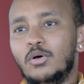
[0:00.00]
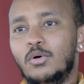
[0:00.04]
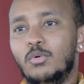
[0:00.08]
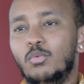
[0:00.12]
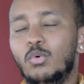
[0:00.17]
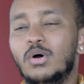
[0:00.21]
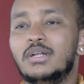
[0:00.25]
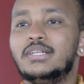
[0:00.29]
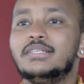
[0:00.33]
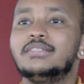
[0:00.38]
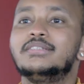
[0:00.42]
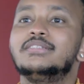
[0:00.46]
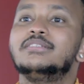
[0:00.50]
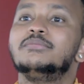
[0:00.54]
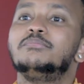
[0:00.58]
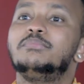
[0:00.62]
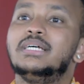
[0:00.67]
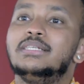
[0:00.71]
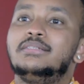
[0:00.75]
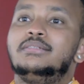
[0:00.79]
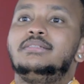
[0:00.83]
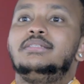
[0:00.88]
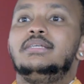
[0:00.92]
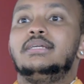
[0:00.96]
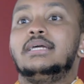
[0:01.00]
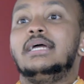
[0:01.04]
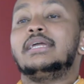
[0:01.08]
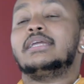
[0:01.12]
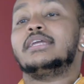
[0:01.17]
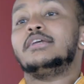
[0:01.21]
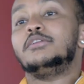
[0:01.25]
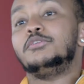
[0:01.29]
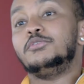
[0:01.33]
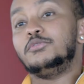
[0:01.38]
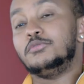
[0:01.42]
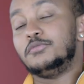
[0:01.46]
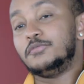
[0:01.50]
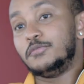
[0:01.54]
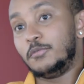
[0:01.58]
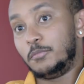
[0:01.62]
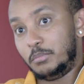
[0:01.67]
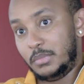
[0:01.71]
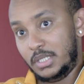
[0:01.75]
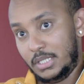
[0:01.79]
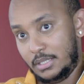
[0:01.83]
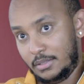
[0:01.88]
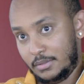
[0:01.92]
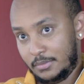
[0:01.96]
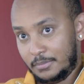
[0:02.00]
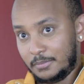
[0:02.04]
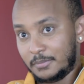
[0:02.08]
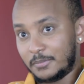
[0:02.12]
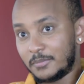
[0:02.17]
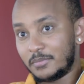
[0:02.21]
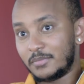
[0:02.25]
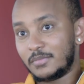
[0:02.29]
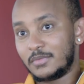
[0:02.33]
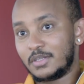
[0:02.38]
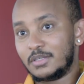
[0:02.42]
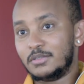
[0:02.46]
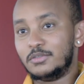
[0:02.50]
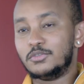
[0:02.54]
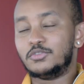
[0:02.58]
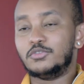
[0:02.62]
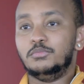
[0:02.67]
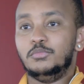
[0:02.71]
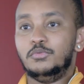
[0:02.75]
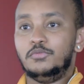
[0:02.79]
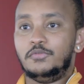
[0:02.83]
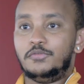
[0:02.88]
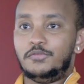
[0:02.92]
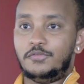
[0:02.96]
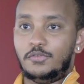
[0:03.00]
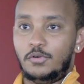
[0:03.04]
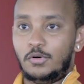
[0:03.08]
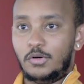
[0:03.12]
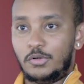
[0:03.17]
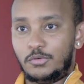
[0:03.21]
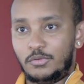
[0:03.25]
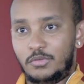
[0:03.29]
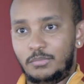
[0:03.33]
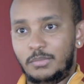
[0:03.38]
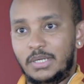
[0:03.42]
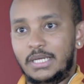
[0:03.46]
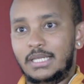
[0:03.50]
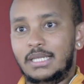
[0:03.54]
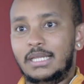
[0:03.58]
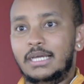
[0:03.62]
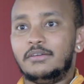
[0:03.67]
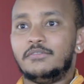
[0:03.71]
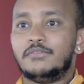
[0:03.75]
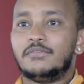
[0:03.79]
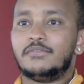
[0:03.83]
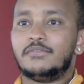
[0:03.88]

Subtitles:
what is the best thing I can do for me to move forward with my life?